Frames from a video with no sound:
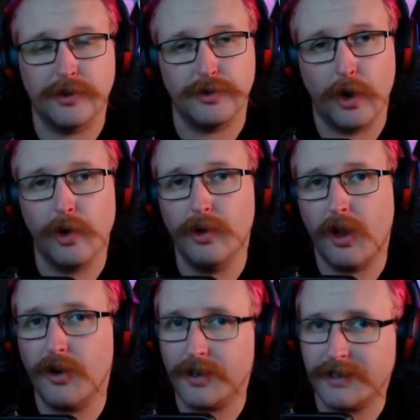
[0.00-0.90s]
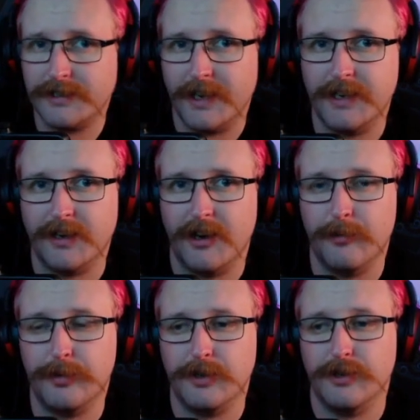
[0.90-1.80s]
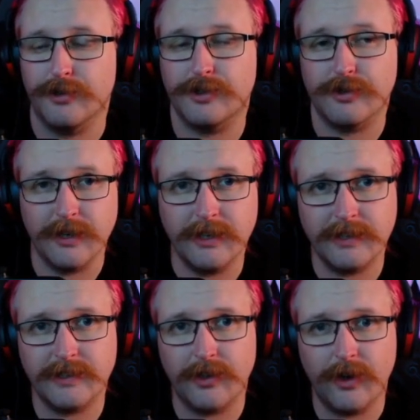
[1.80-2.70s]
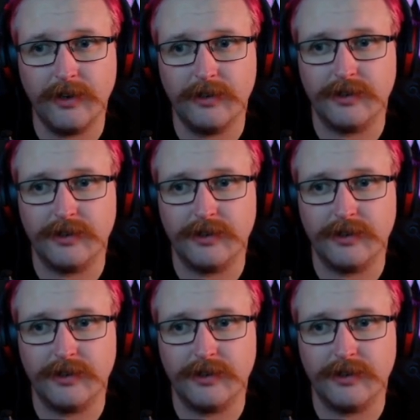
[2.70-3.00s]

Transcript: no longer take up your trinket slot.